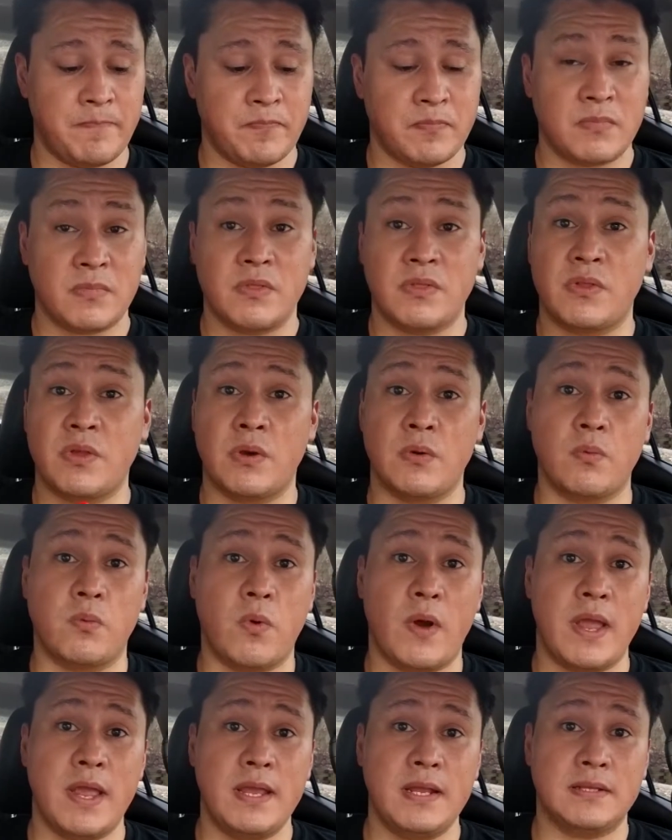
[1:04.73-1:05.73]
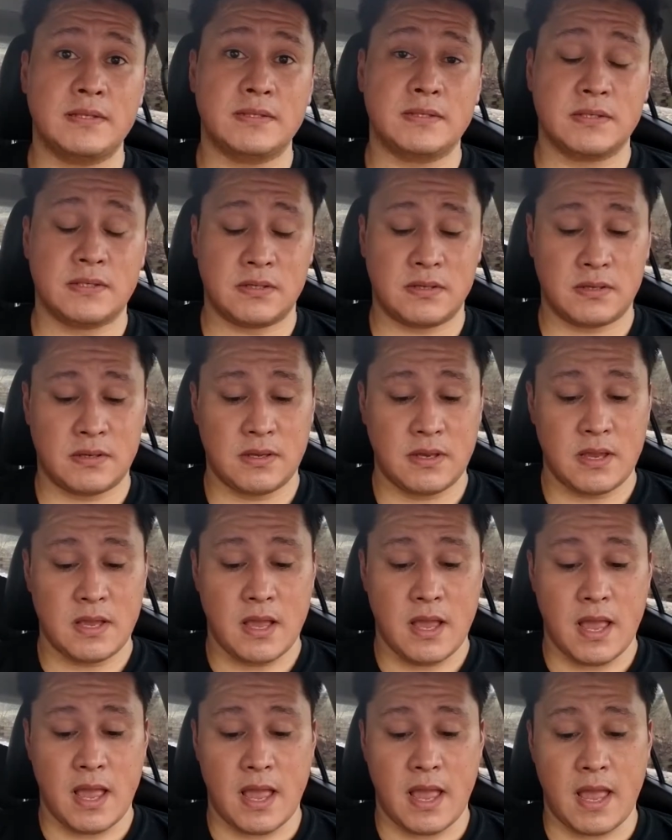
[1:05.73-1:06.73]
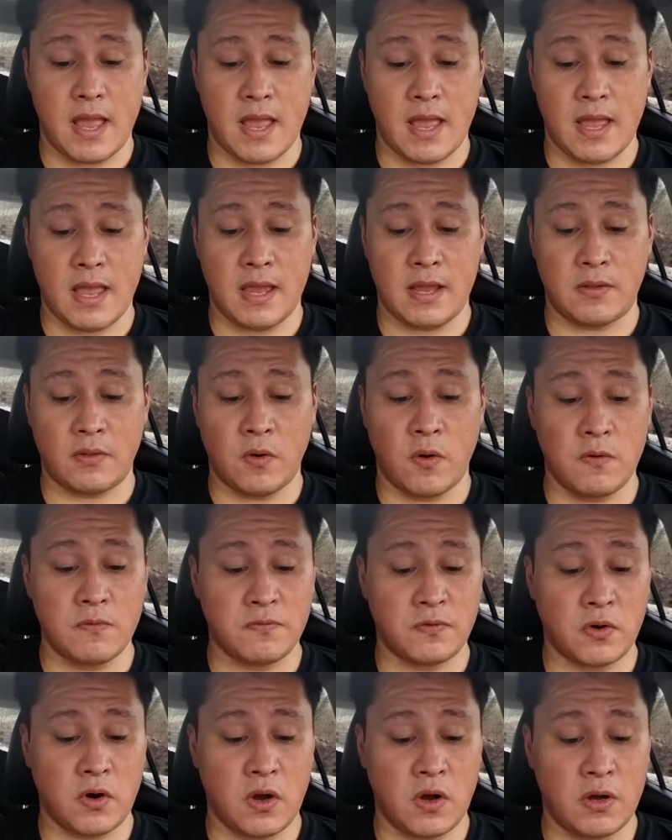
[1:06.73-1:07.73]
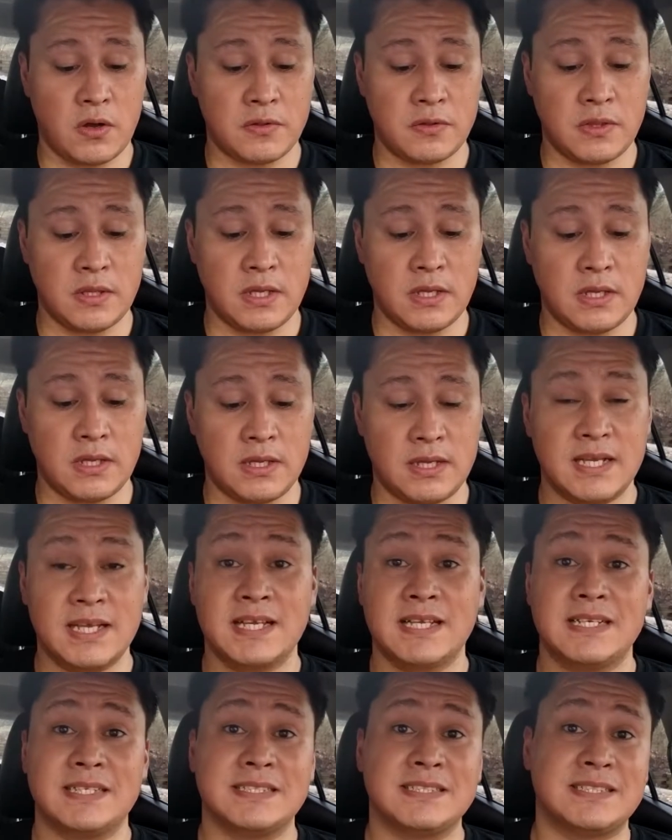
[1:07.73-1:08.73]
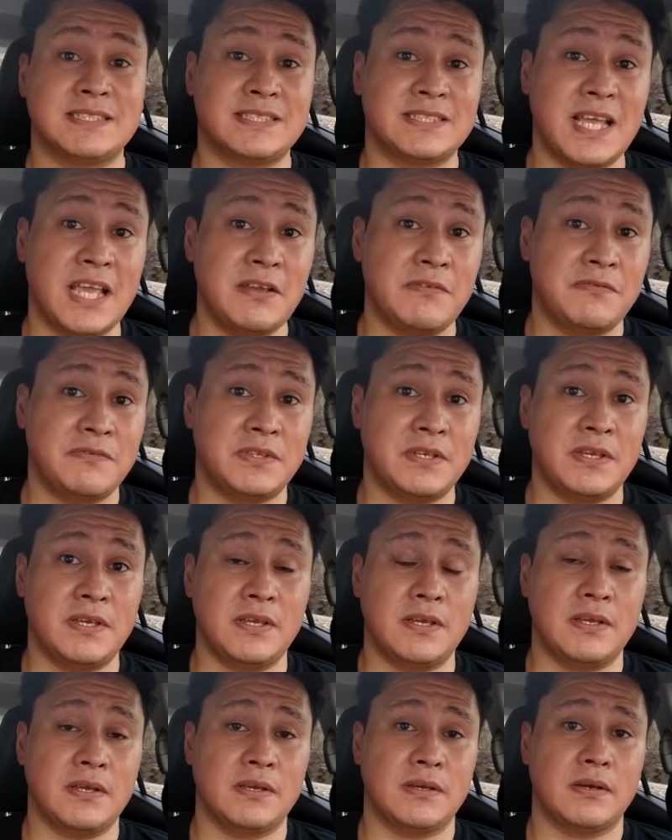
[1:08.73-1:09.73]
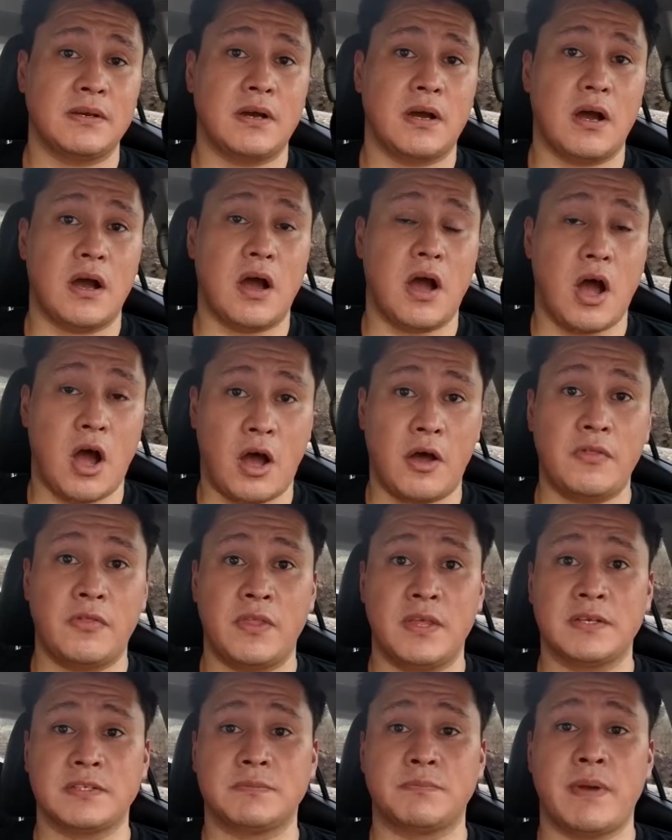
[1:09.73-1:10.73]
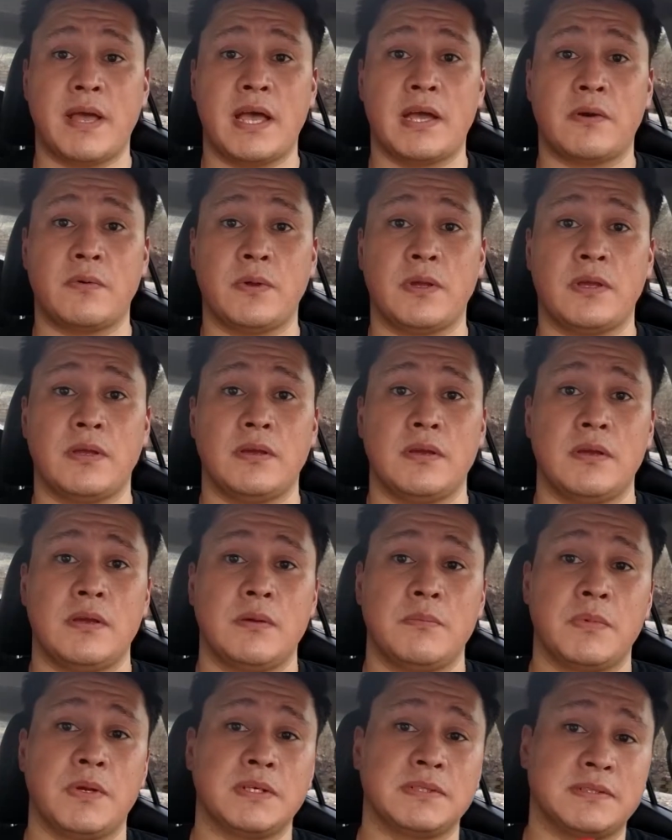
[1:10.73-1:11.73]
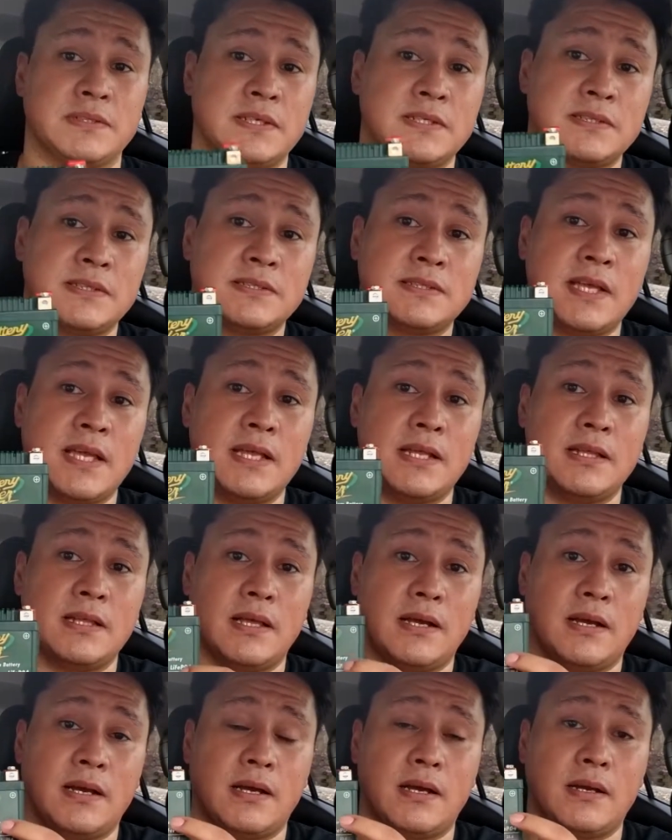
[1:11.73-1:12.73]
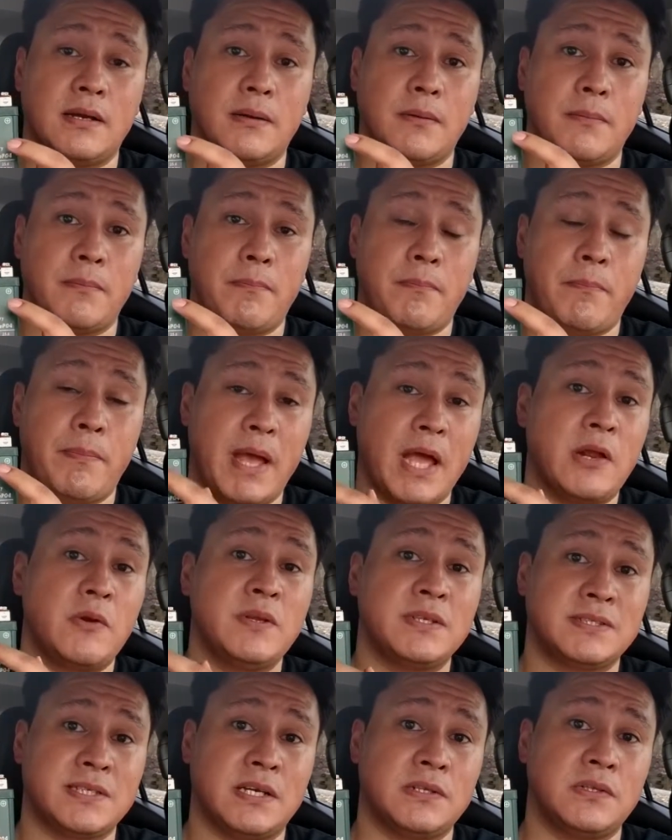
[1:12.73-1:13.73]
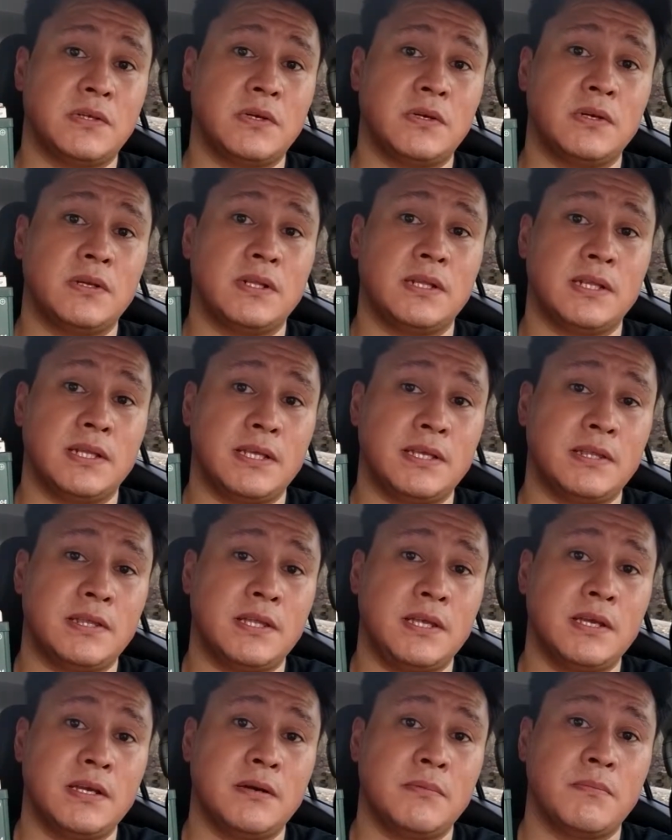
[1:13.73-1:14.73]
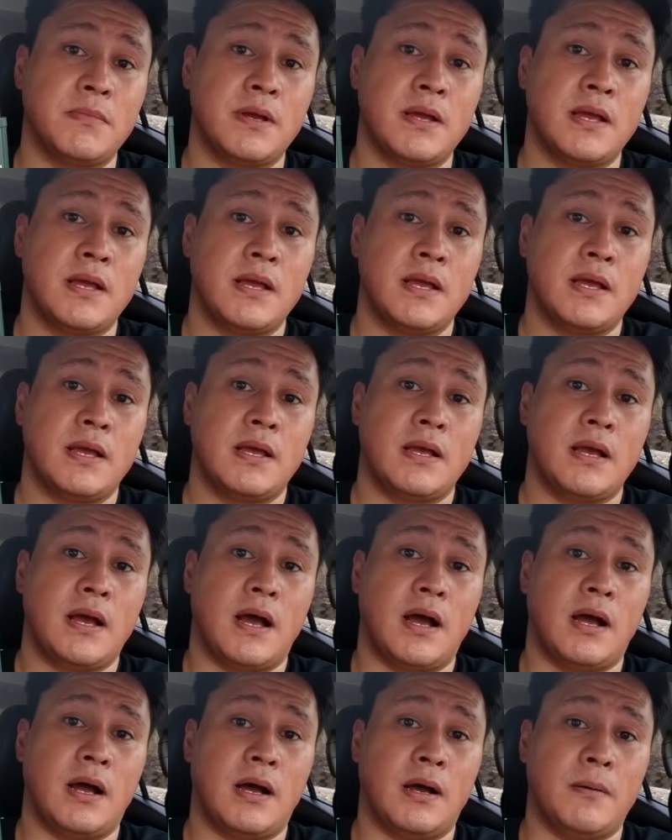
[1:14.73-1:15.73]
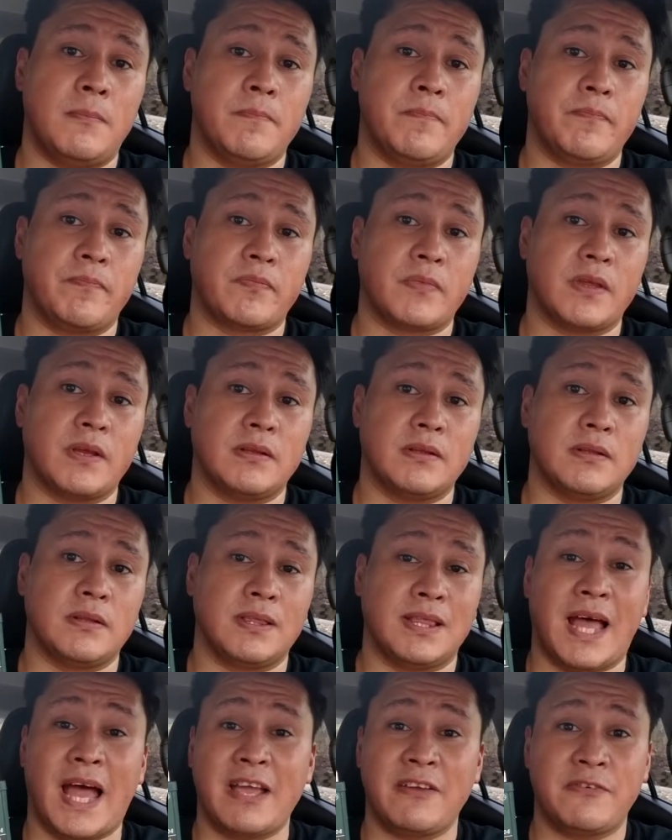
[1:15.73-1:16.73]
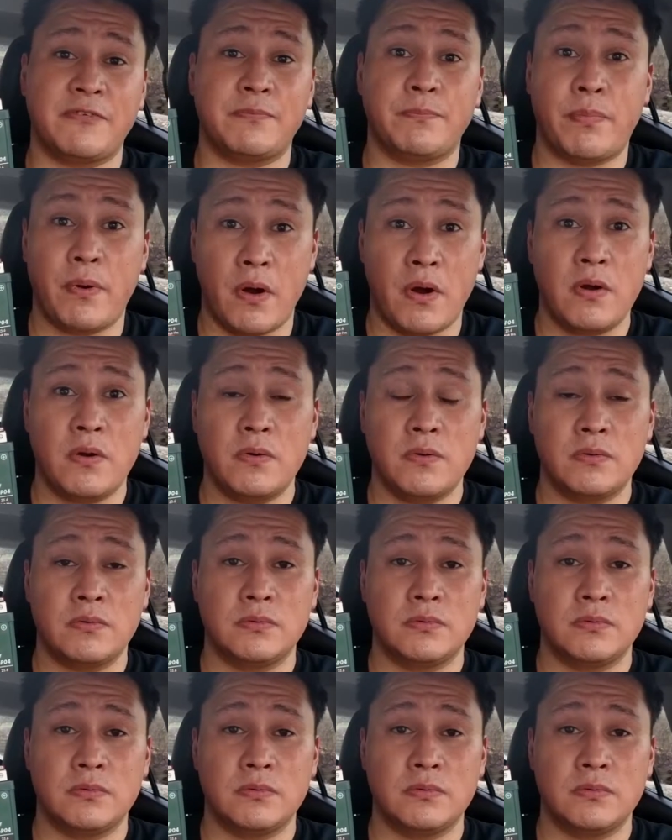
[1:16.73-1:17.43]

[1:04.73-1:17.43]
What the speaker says: the weight, and overall the safety on this battery. Because this is a battery tender lithium LiFePo4,